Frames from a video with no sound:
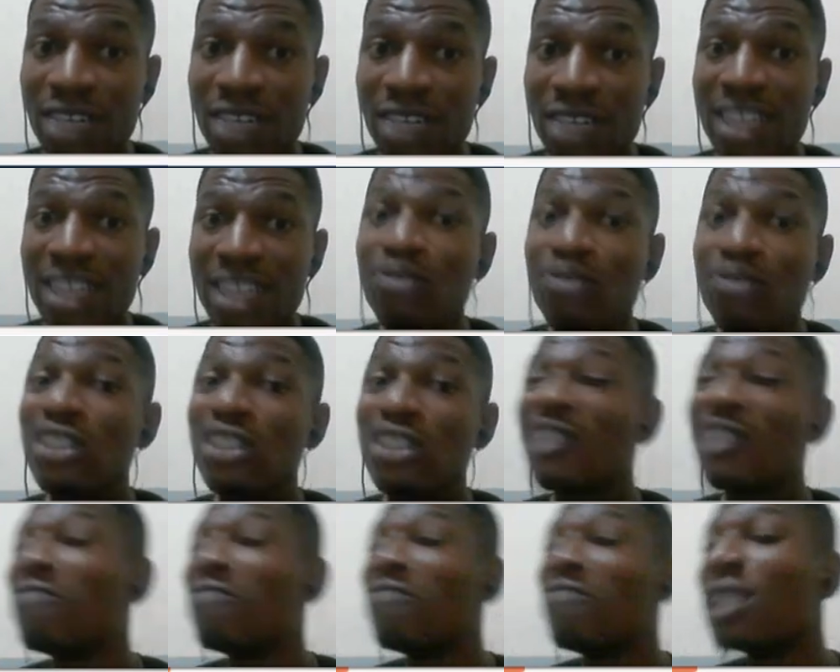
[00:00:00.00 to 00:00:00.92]
naira. It's
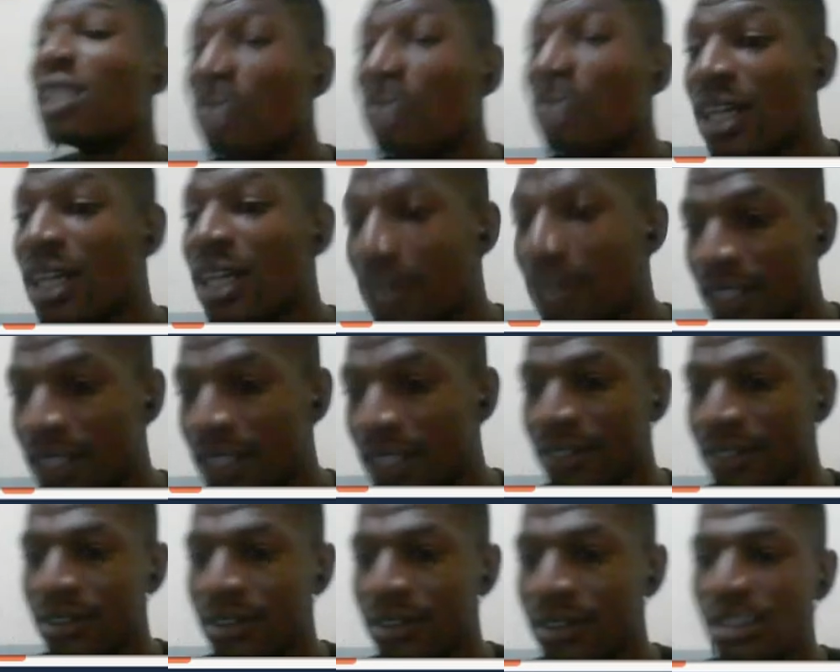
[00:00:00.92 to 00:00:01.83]
45 million naira.
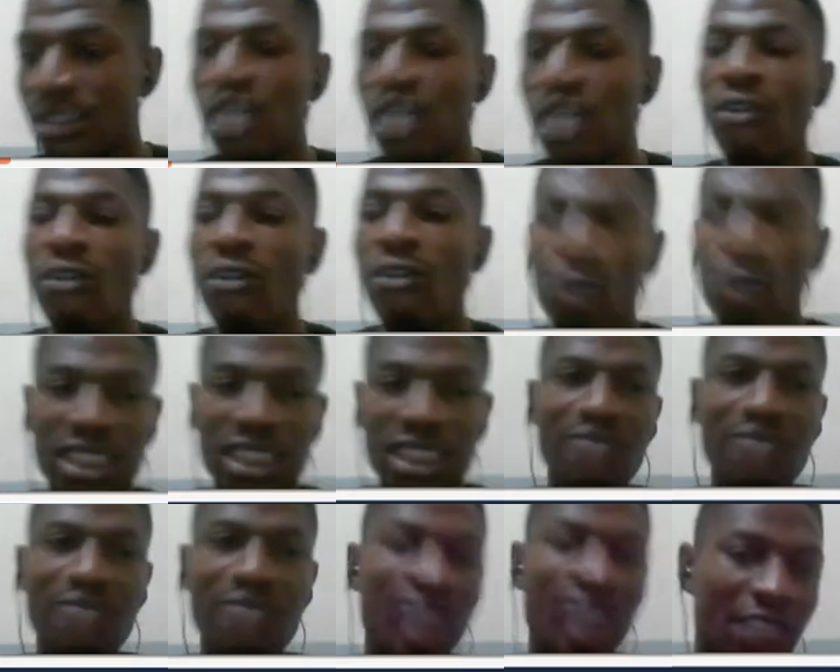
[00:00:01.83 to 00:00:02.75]

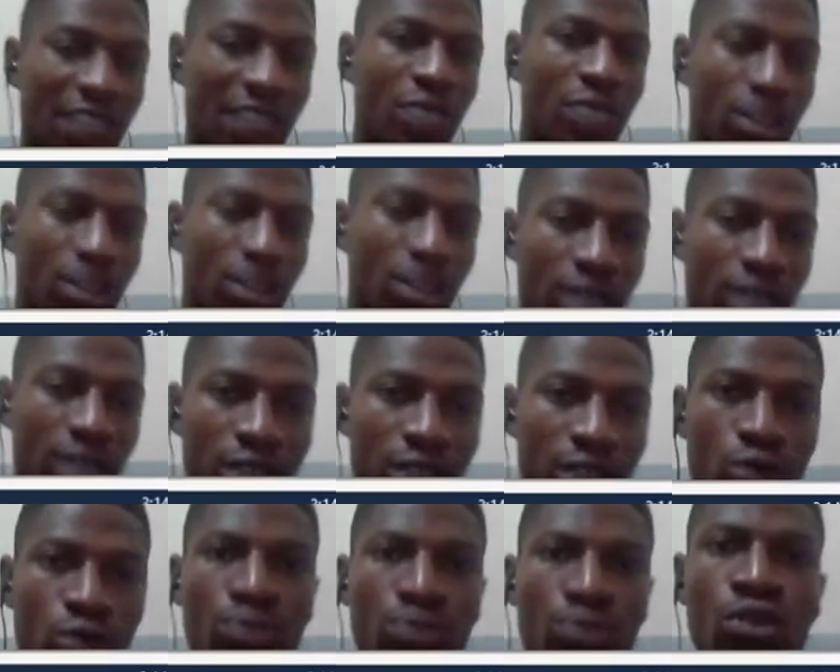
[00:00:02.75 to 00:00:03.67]
45 million naira.
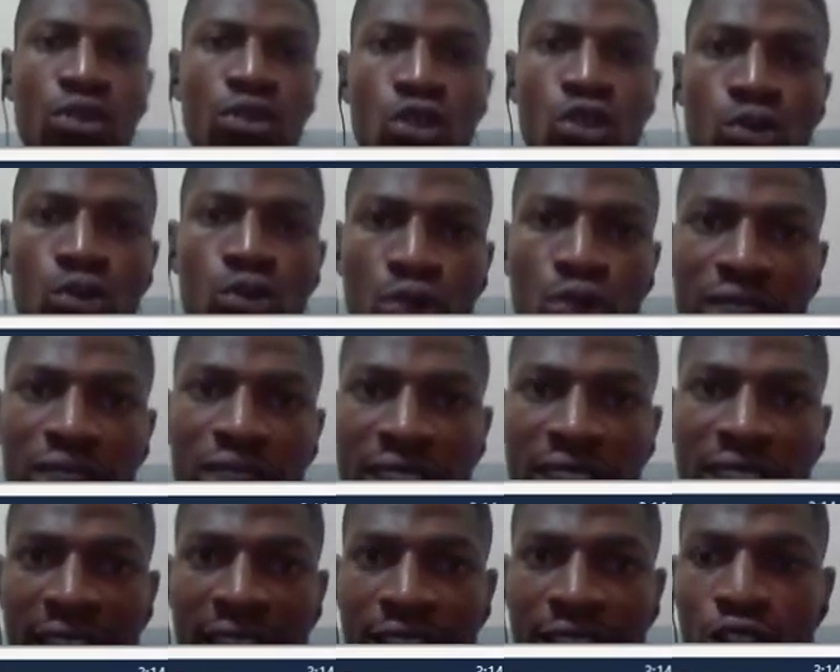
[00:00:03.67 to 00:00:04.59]
So you
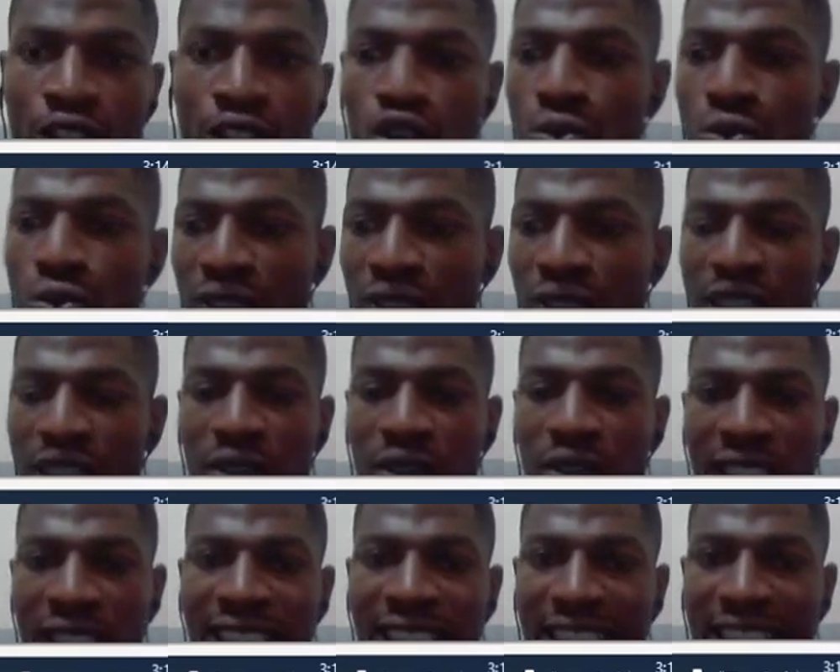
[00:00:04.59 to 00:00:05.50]
notice that you must
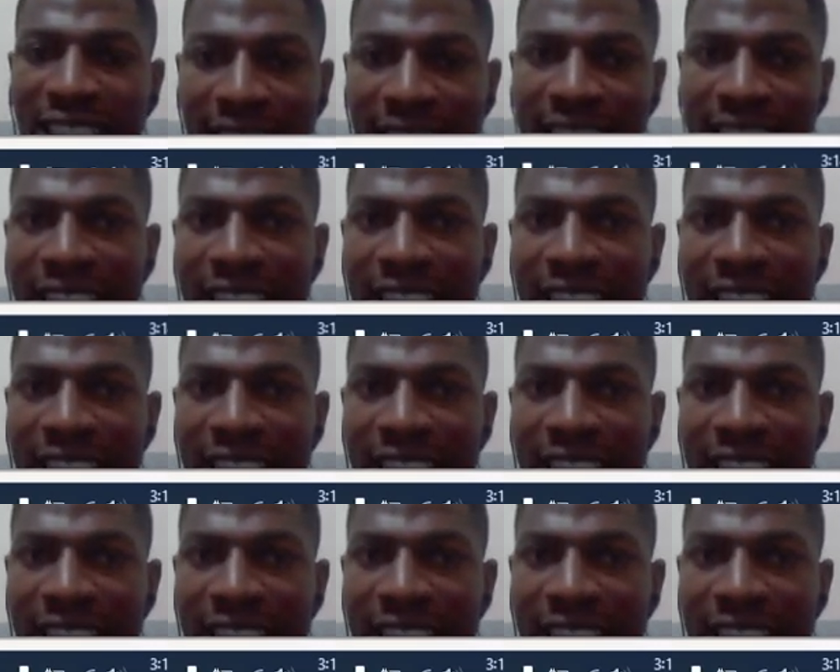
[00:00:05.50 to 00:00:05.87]
actually take